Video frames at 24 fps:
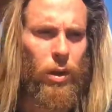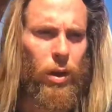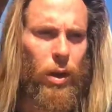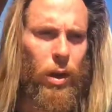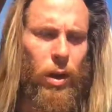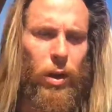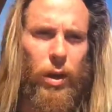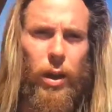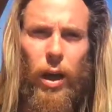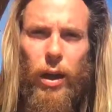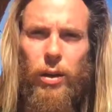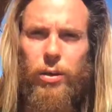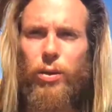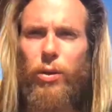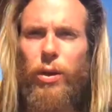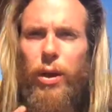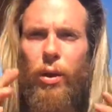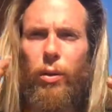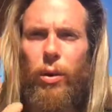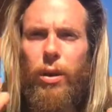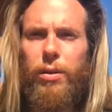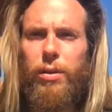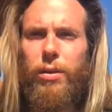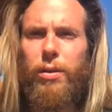Yeah, so
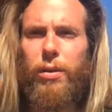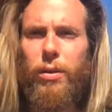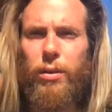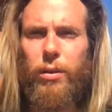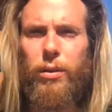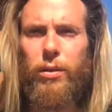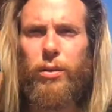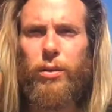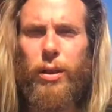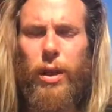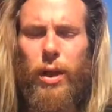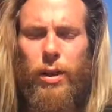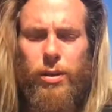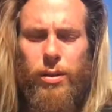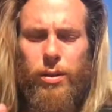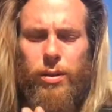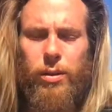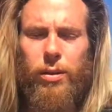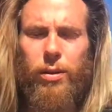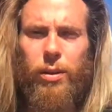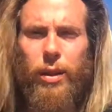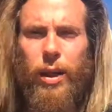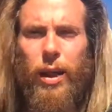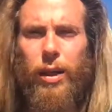anyways, that's
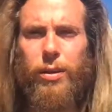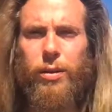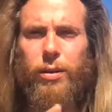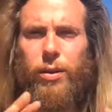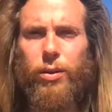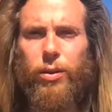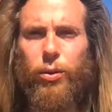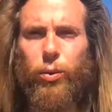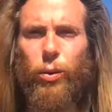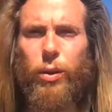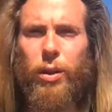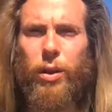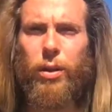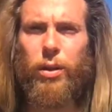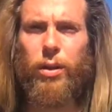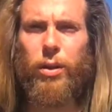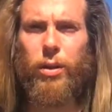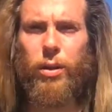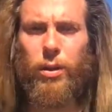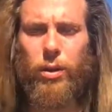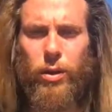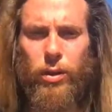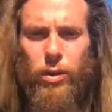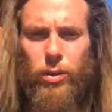this week.
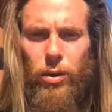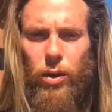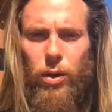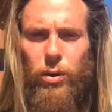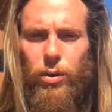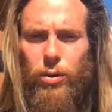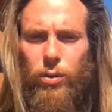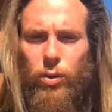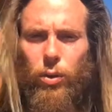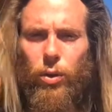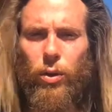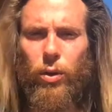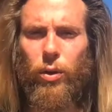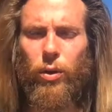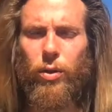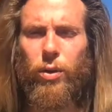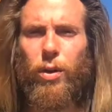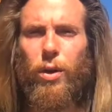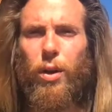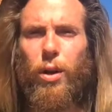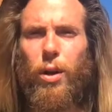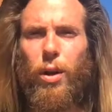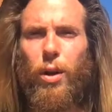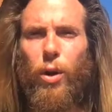It's on soil.
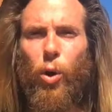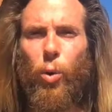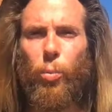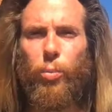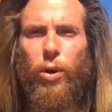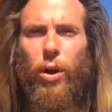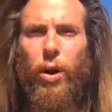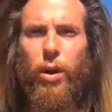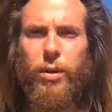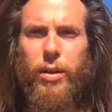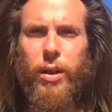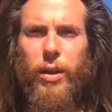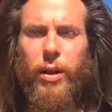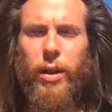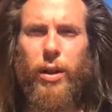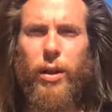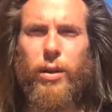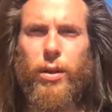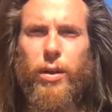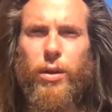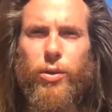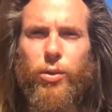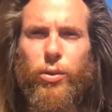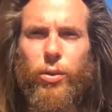Hope y'all dig it.
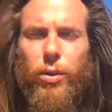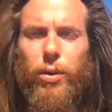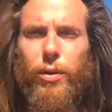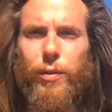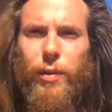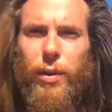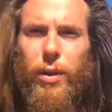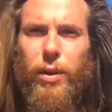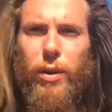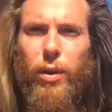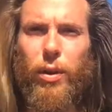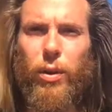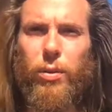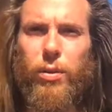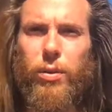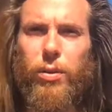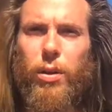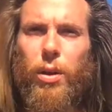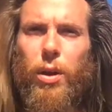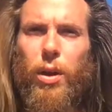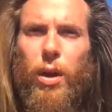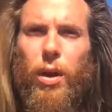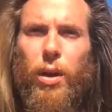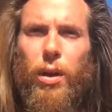Enjoy the videos.
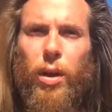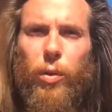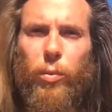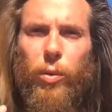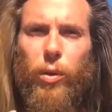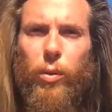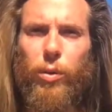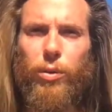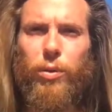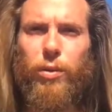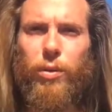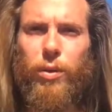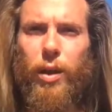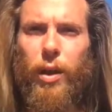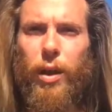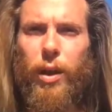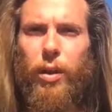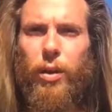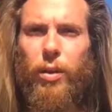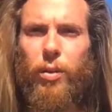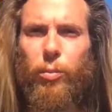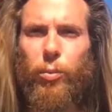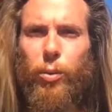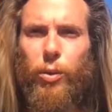Let me know what you think.
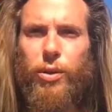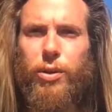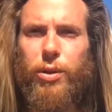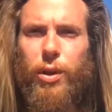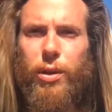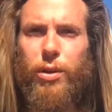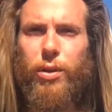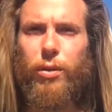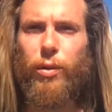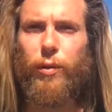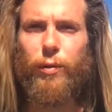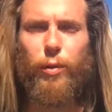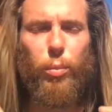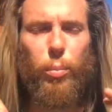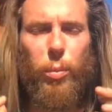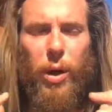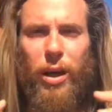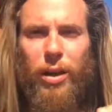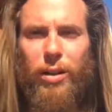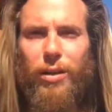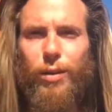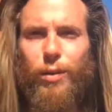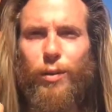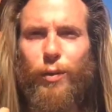Appreciate you if you made
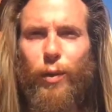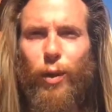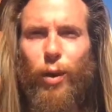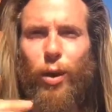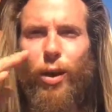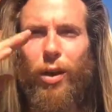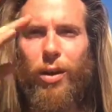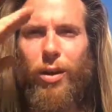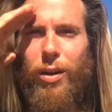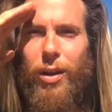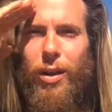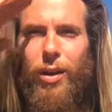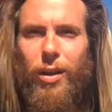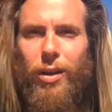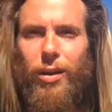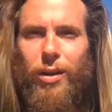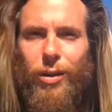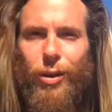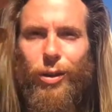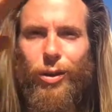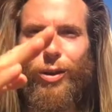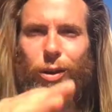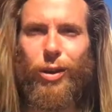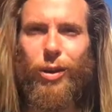it this far.
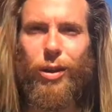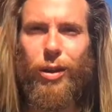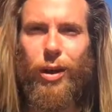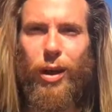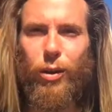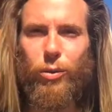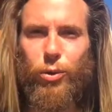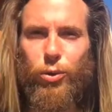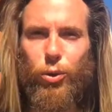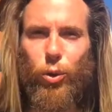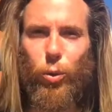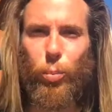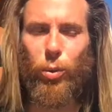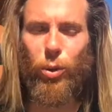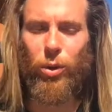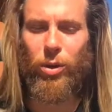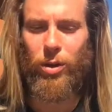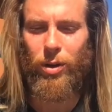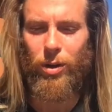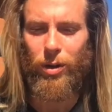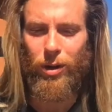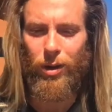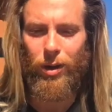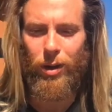Good looking out, trooper.
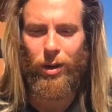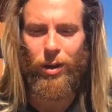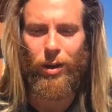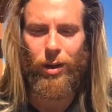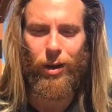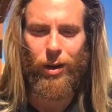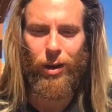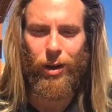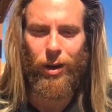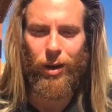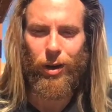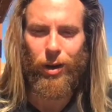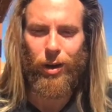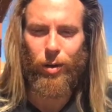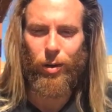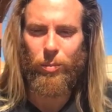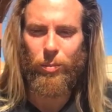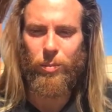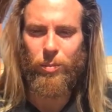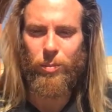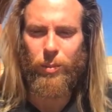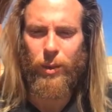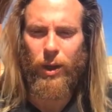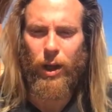
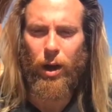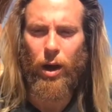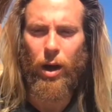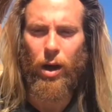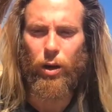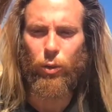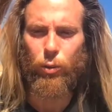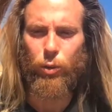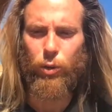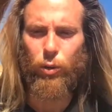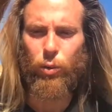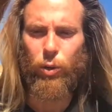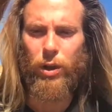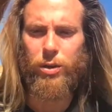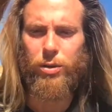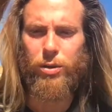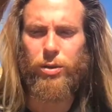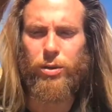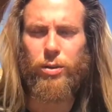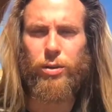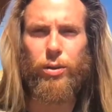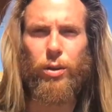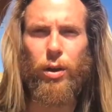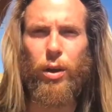Yeah, holler with
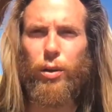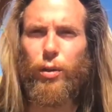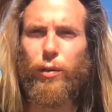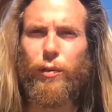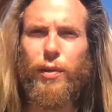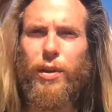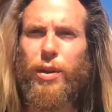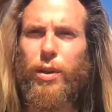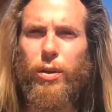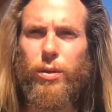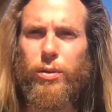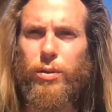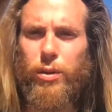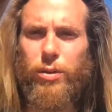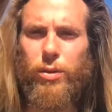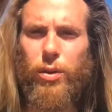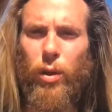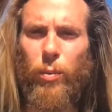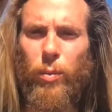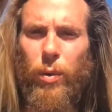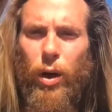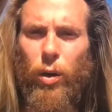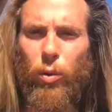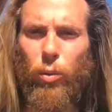questions or other videos that y'all
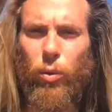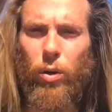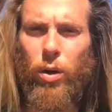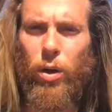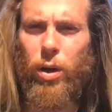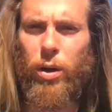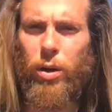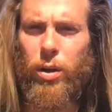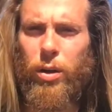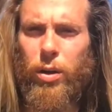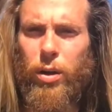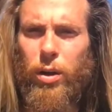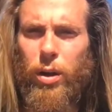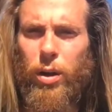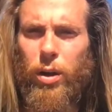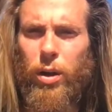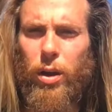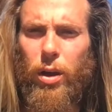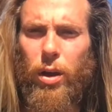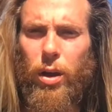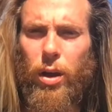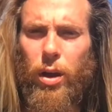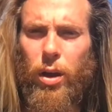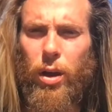might want,
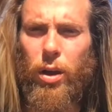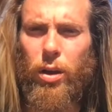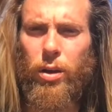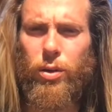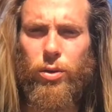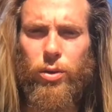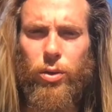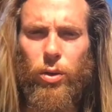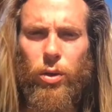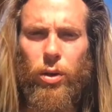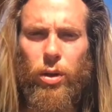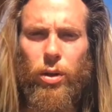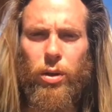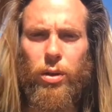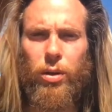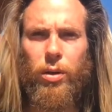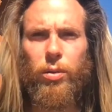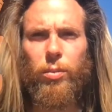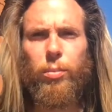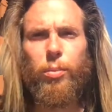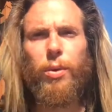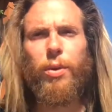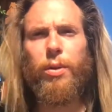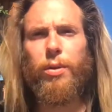and enjoy.
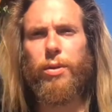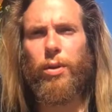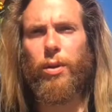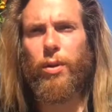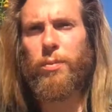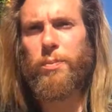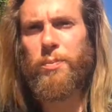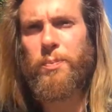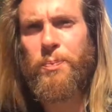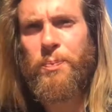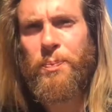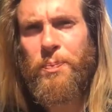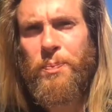Peace, y'all.